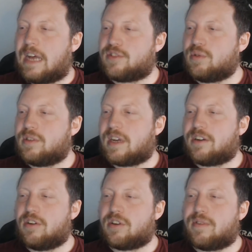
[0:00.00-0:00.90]
always had
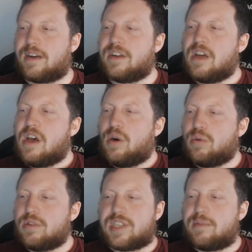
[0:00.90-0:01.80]
a look around,
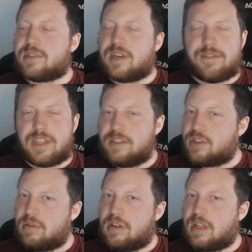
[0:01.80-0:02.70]
all the seams and everything
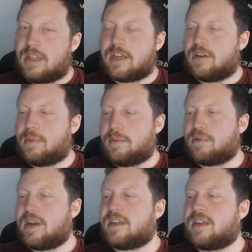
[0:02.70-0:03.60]
don't look like they're going to be
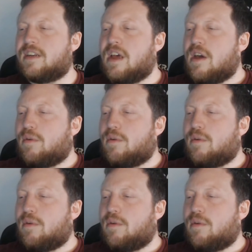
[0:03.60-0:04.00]
breaking.